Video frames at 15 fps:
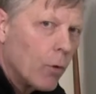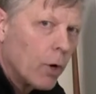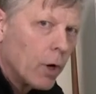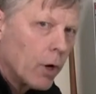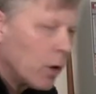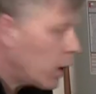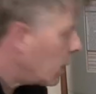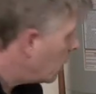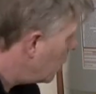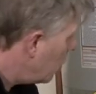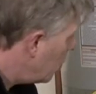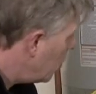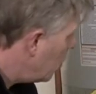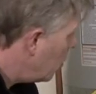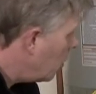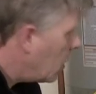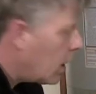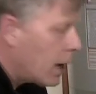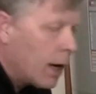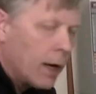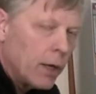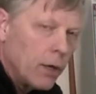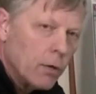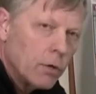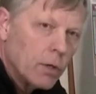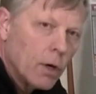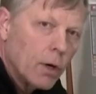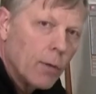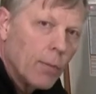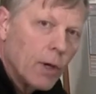We're going to use
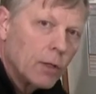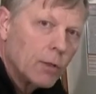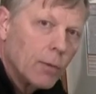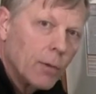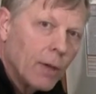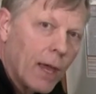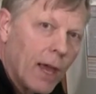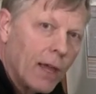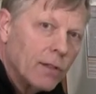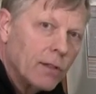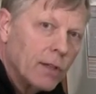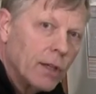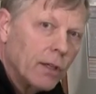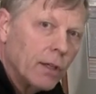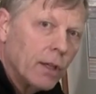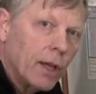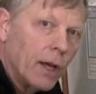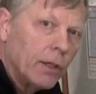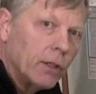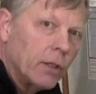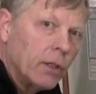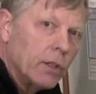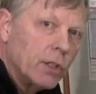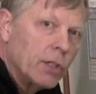our combustible gas leak detector to